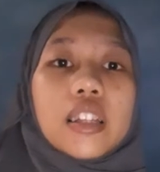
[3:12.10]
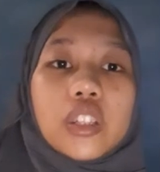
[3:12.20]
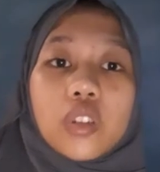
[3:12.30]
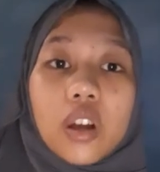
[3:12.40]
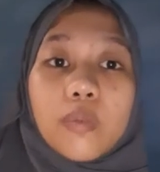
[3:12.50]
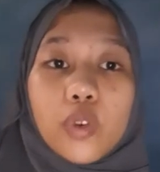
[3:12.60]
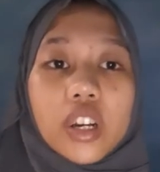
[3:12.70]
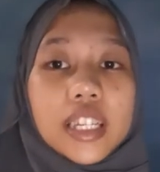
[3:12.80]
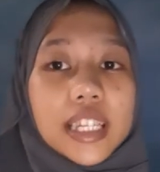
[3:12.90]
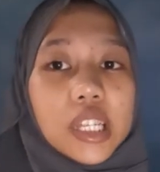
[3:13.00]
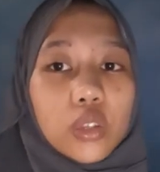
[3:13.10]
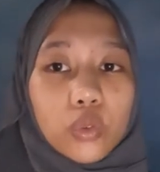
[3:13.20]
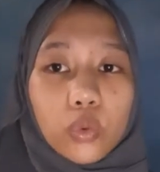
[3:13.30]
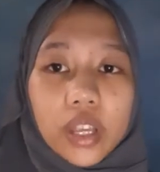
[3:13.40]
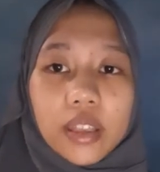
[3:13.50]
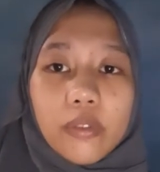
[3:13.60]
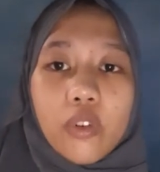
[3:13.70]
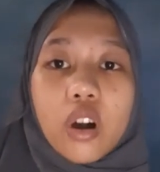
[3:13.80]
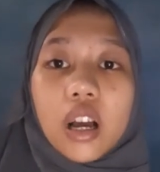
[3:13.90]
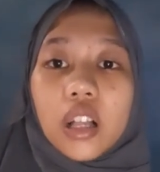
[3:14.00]
Sound produced when the
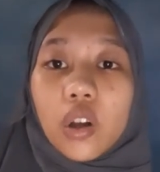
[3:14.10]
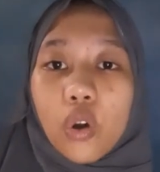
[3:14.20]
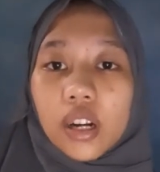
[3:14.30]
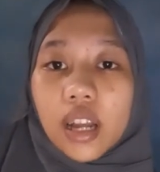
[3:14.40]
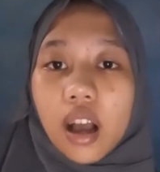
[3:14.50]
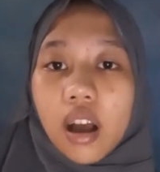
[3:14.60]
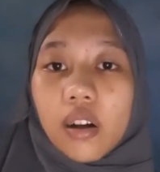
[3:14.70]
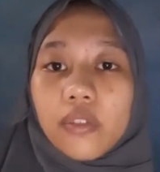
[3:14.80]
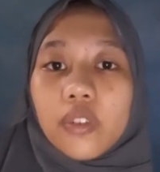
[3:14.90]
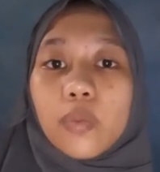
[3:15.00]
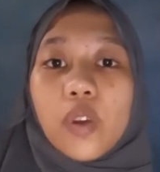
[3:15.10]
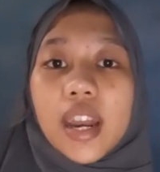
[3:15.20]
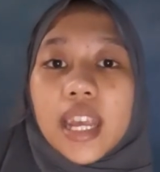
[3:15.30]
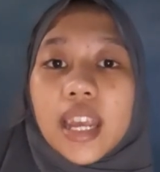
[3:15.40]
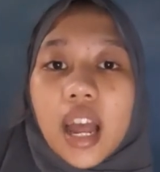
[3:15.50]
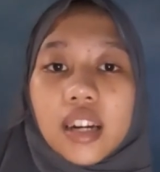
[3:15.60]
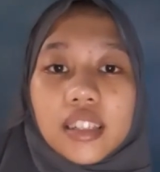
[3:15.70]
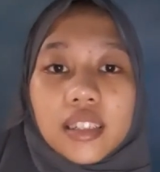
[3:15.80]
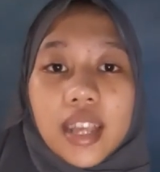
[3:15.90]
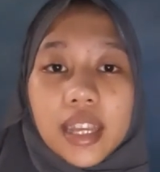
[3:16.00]
vocal cords are vibrating are
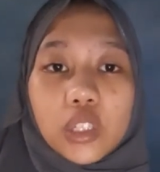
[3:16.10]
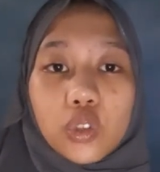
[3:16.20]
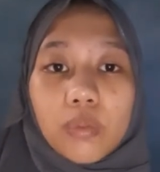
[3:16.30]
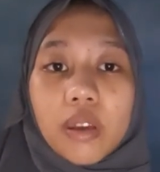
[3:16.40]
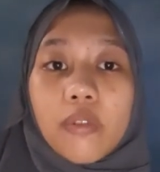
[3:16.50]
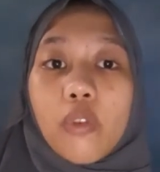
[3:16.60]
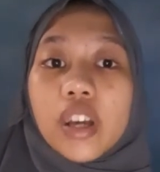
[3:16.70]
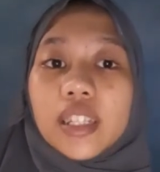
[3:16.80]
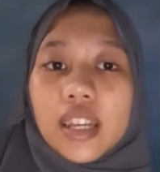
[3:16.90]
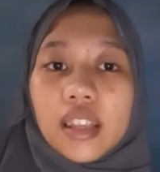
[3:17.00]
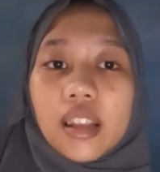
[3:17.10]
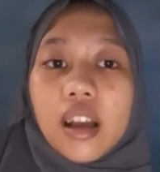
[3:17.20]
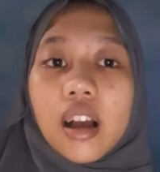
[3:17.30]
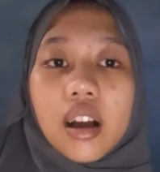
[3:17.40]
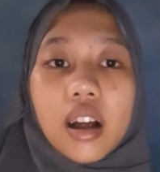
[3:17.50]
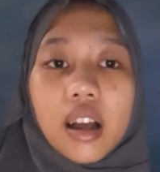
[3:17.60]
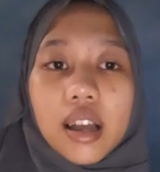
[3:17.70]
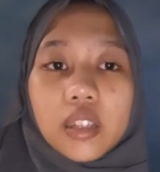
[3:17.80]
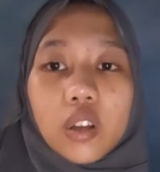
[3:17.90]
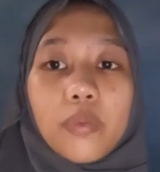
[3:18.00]
said to be voiced,
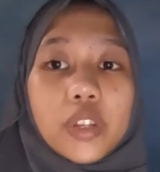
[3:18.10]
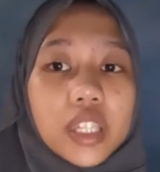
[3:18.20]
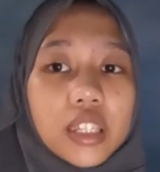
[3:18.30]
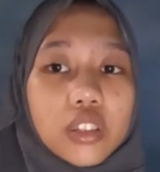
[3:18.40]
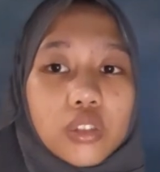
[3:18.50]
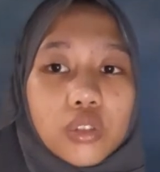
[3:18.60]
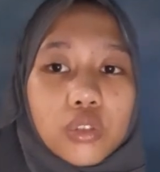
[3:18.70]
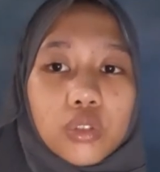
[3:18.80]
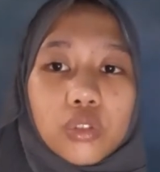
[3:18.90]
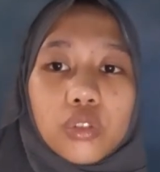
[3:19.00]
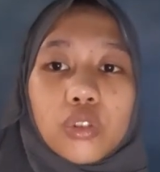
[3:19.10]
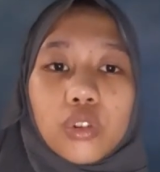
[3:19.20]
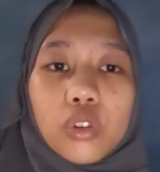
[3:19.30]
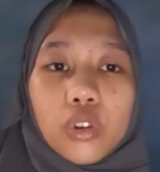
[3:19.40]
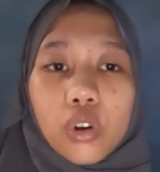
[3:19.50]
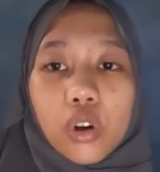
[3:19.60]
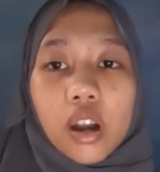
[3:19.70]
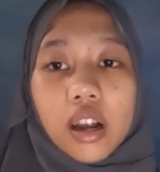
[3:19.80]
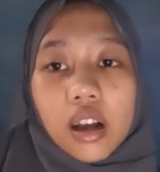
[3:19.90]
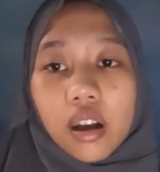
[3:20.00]
as opposed to
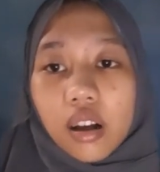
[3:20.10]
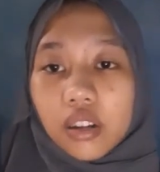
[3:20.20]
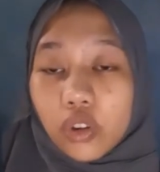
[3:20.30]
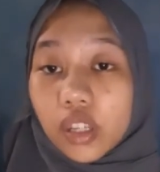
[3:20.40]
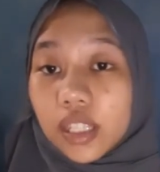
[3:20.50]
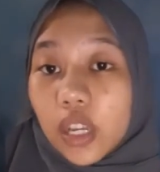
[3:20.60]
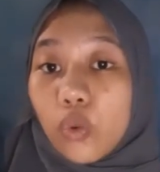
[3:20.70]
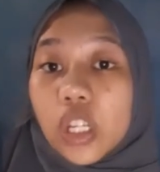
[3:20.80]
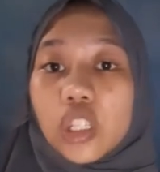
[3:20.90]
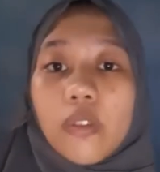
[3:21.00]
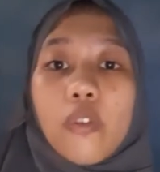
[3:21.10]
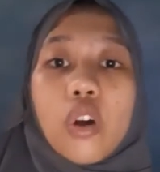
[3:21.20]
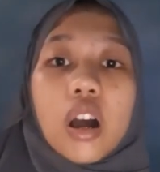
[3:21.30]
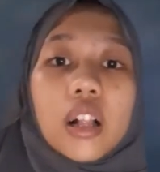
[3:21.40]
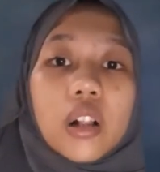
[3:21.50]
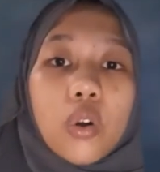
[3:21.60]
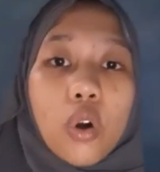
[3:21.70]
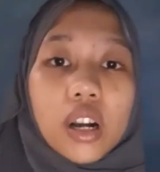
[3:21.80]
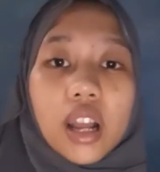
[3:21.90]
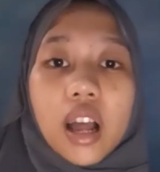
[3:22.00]
those in which the vocal
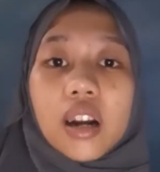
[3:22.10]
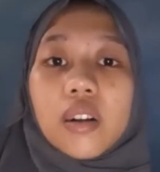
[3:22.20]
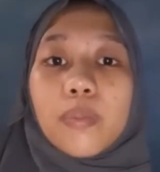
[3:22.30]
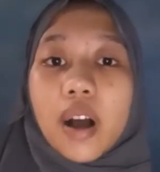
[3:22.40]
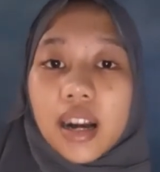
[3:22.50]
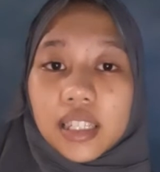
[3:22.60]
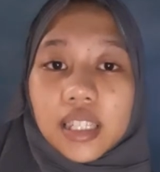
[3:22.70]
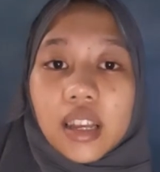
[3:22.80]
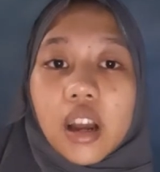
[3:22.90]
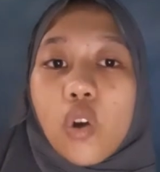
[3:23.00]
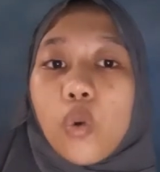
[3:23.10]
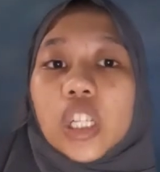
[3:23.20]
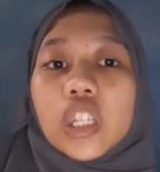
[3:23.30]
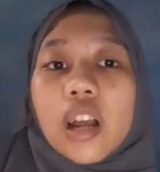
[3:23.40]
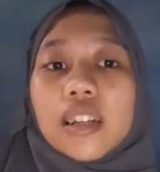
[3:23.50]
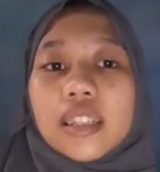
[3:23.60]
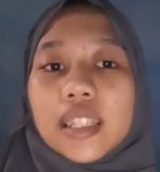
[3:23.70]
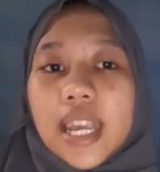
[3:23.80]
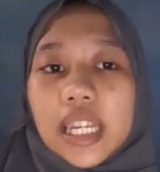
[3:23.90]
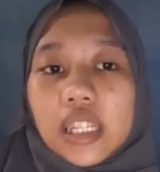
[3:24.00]
cords are apart, which are
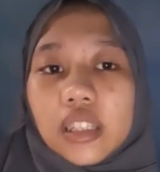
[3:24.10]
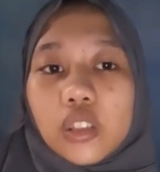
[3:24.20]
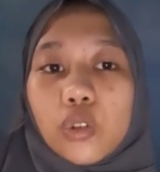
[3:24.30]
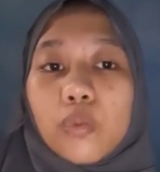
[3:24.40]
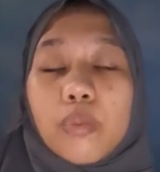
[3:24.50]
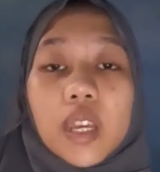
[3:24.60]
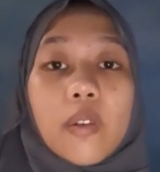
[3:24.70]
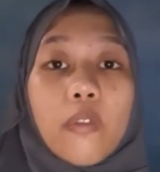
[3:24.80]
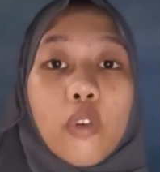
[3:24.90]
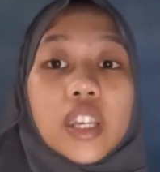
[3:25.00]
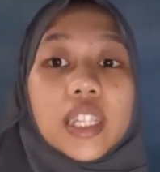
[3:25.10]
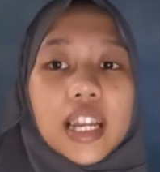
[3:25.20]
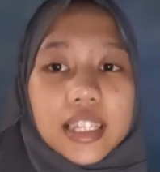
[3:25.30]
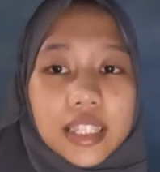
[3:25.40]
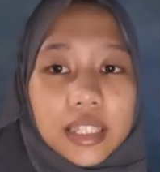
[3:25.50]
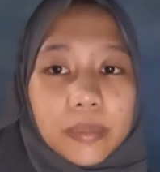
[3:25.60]
said to be voiceless.